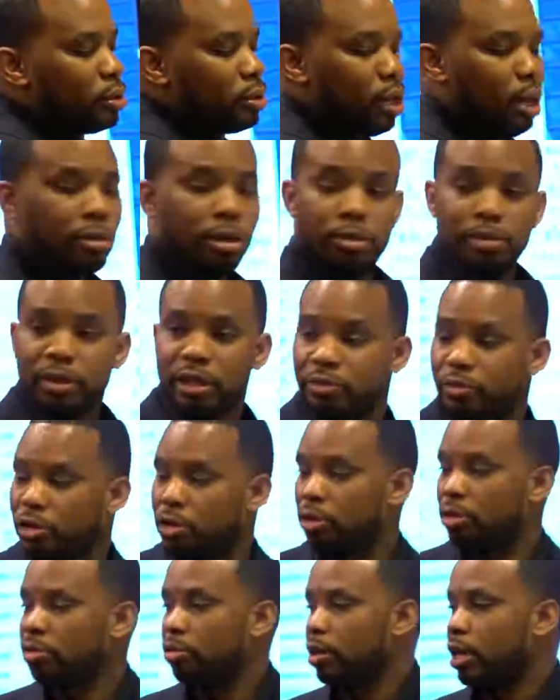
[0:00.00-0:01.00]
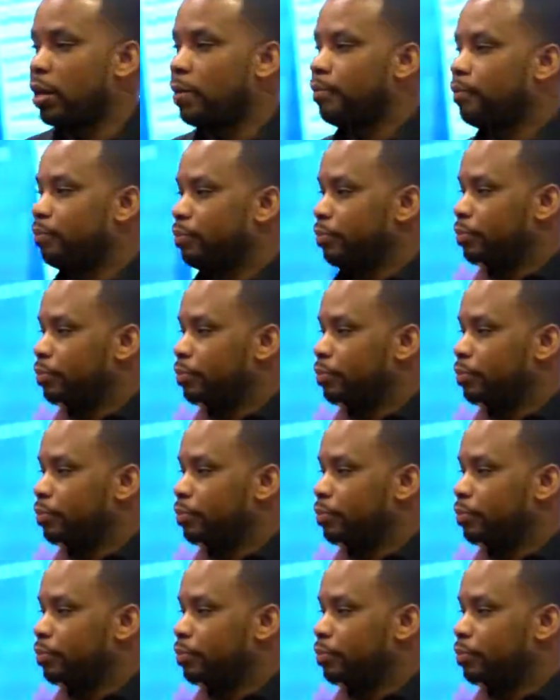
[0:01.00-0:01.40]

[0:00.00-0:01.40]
How many of you believe you could do that?